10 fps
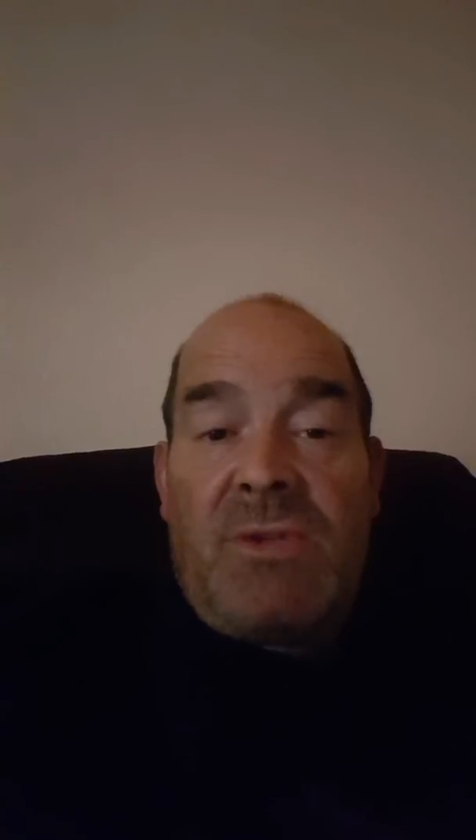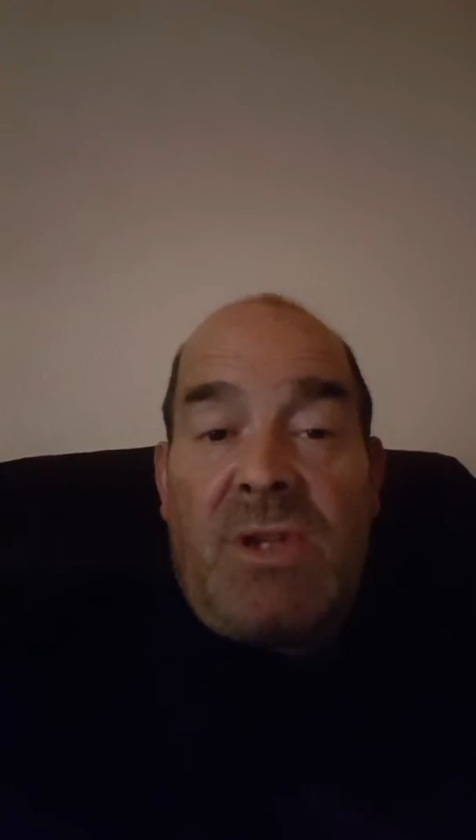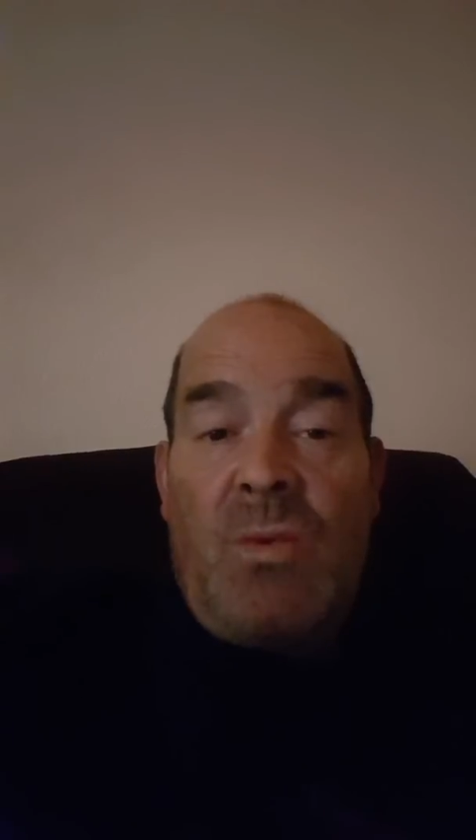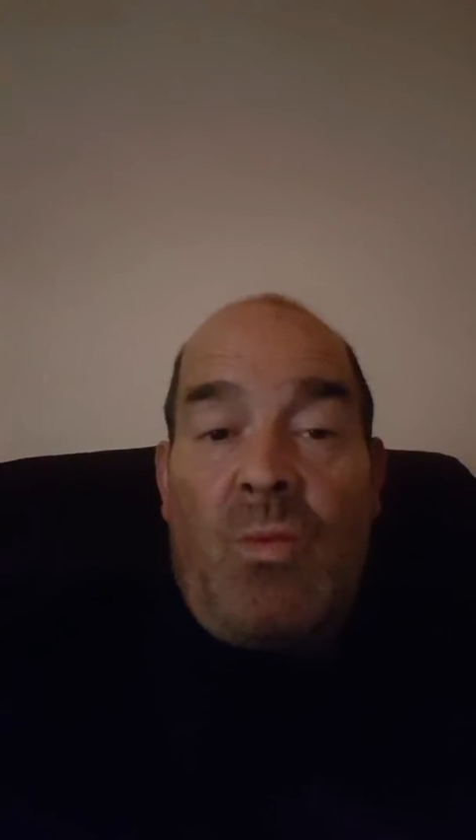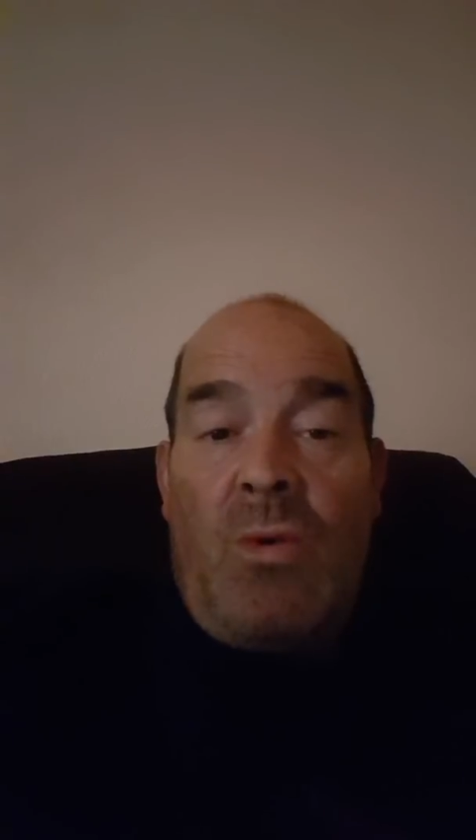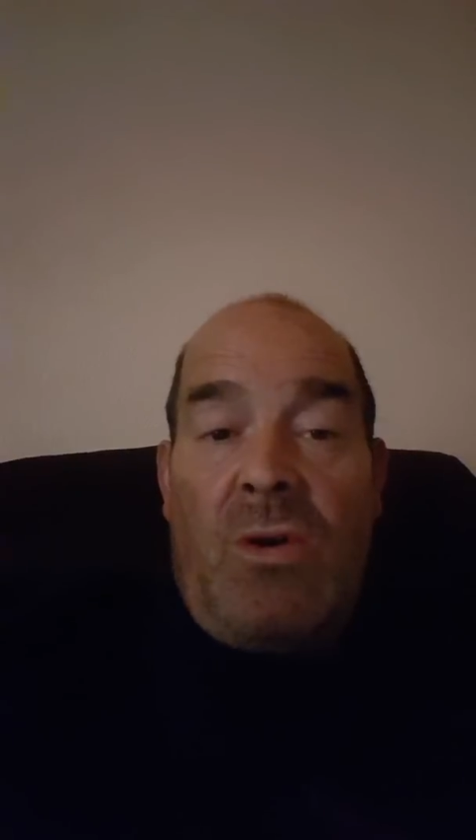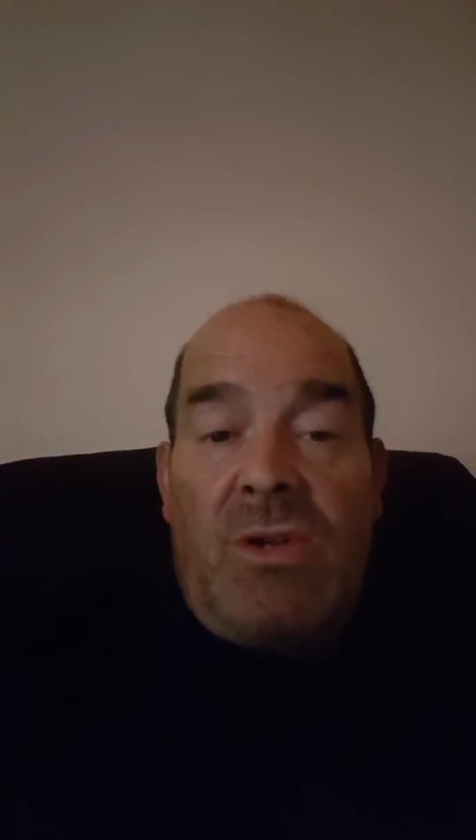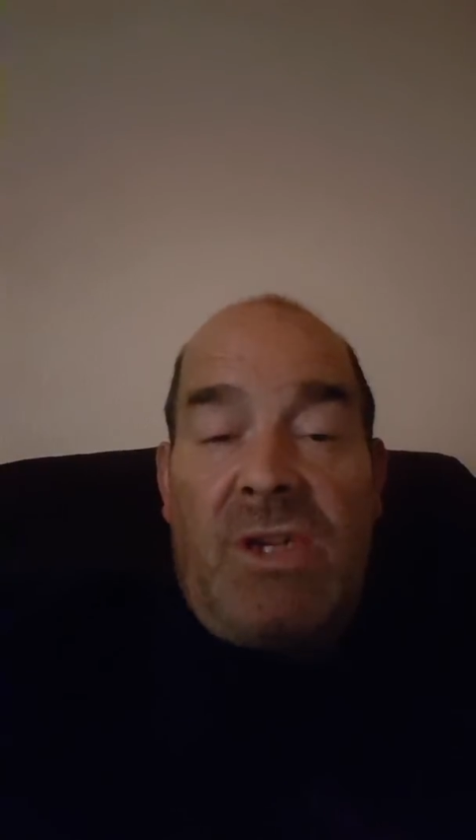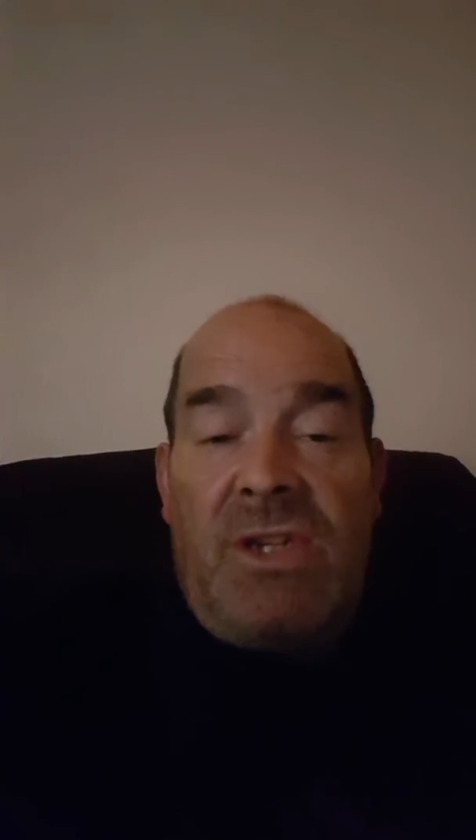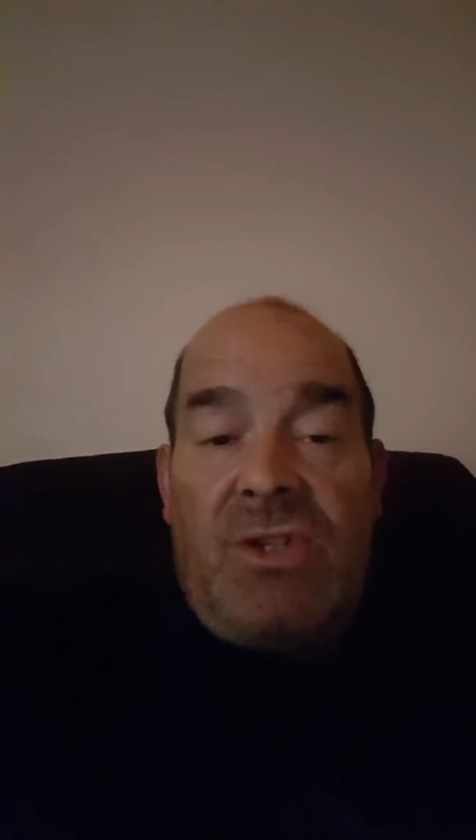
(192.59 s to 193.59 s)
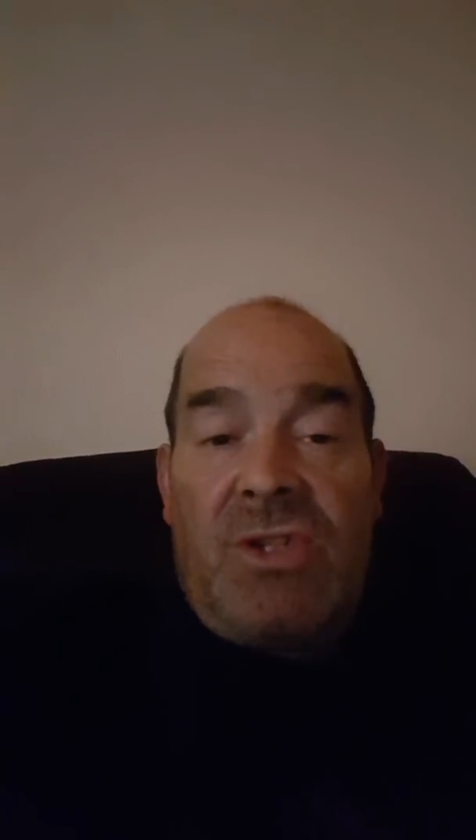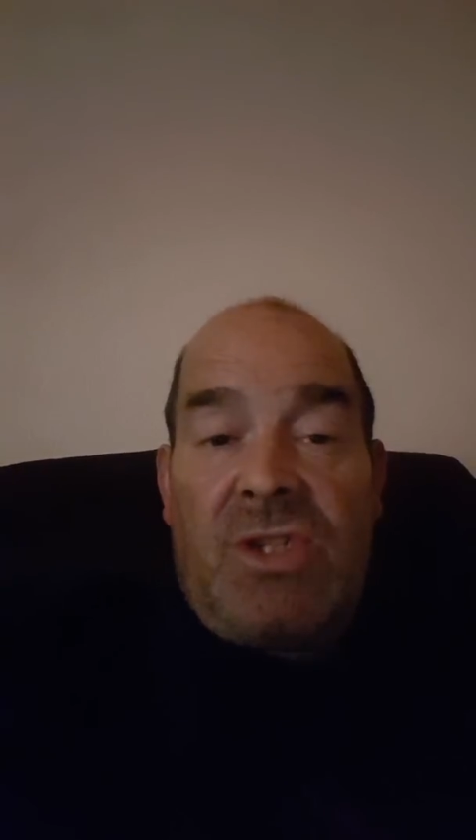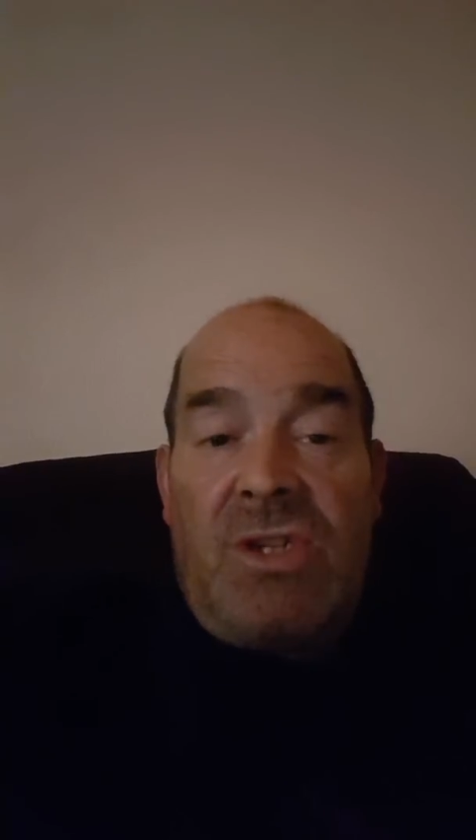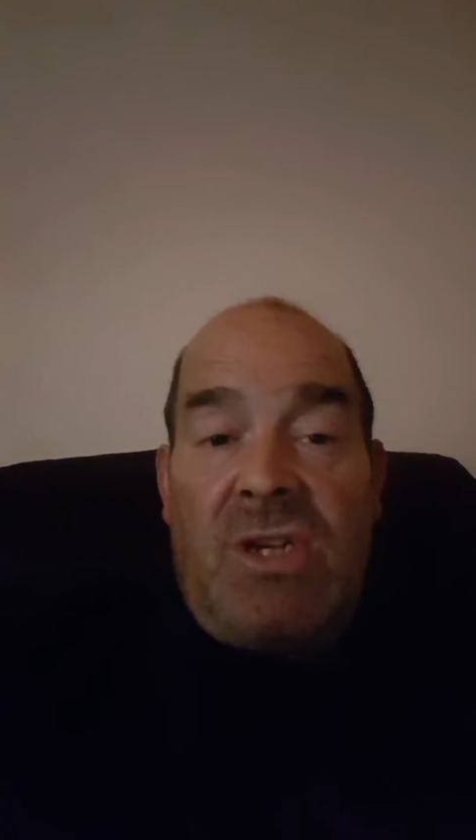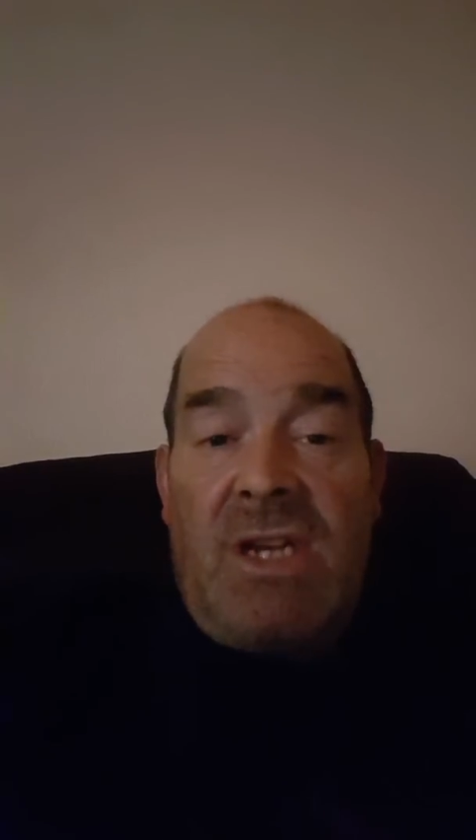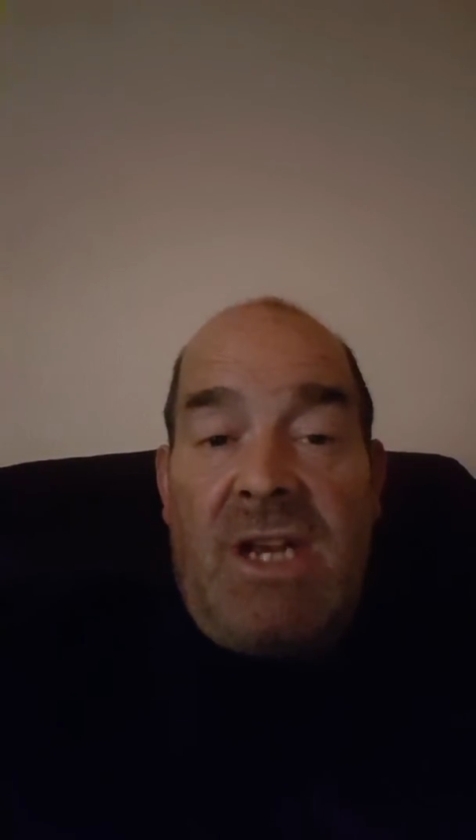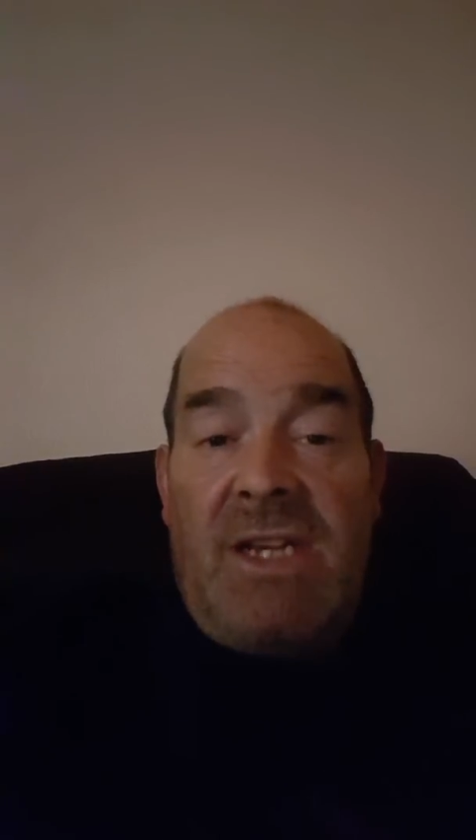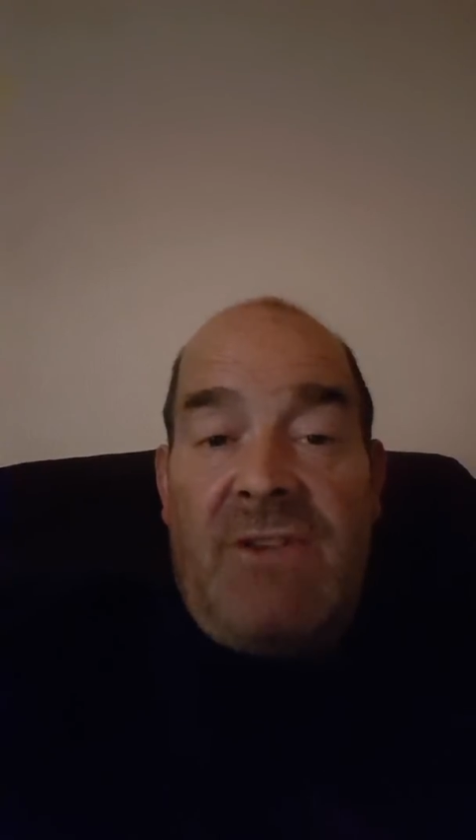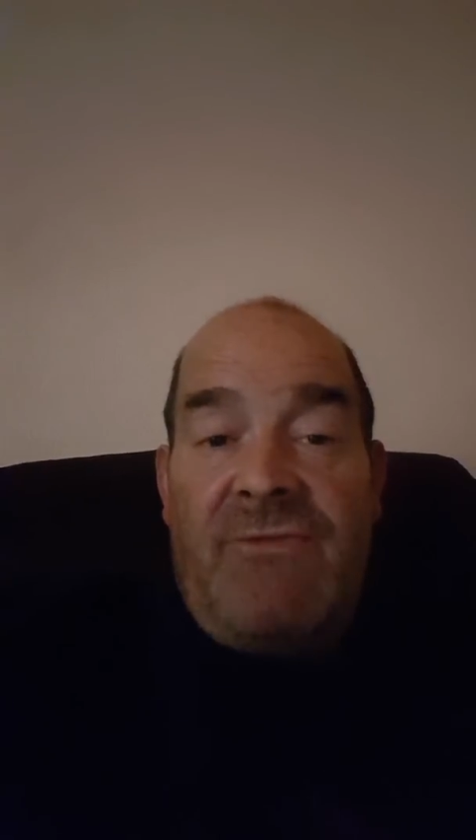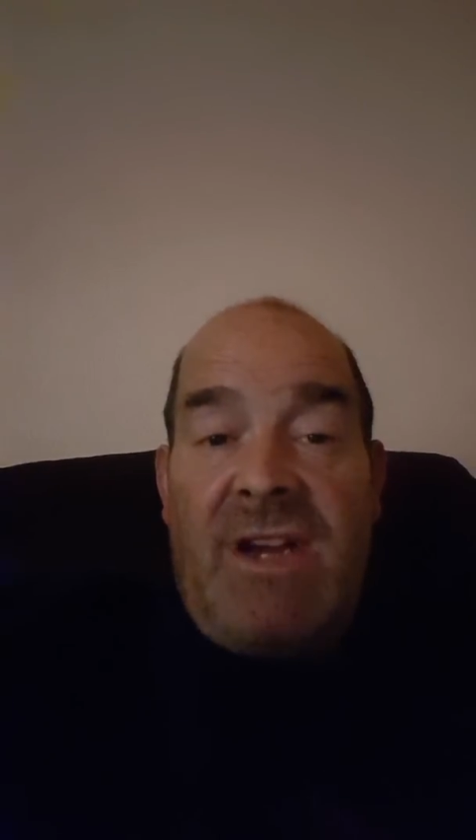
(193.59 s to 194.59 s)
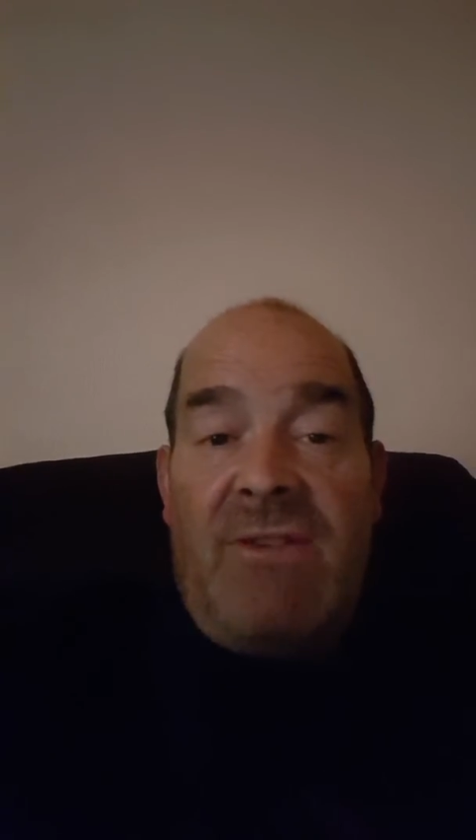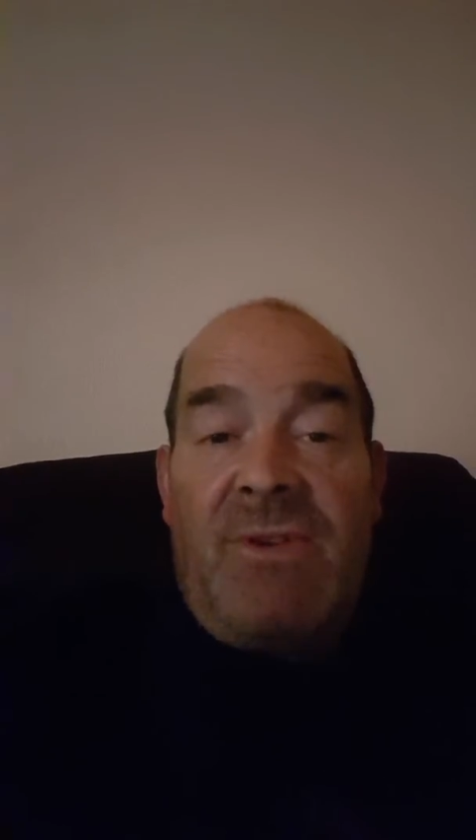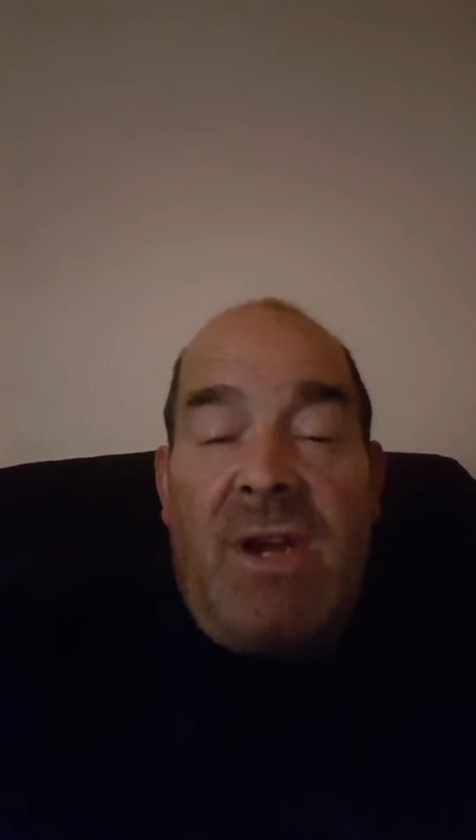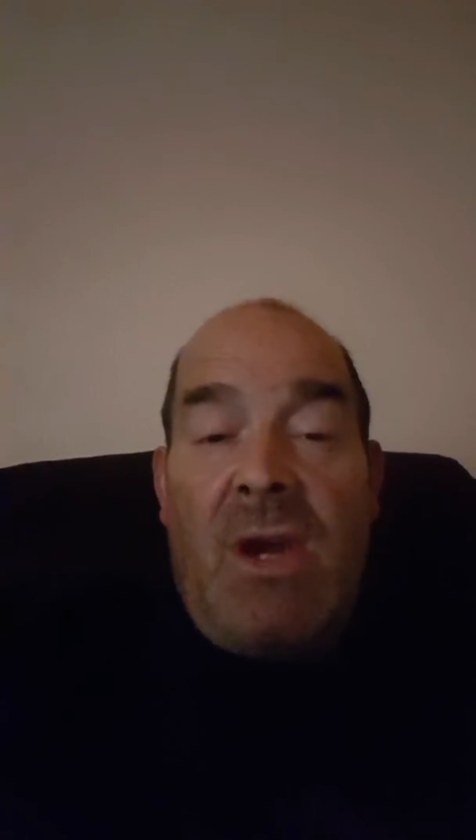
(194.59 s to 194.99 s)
so the water is just circulating round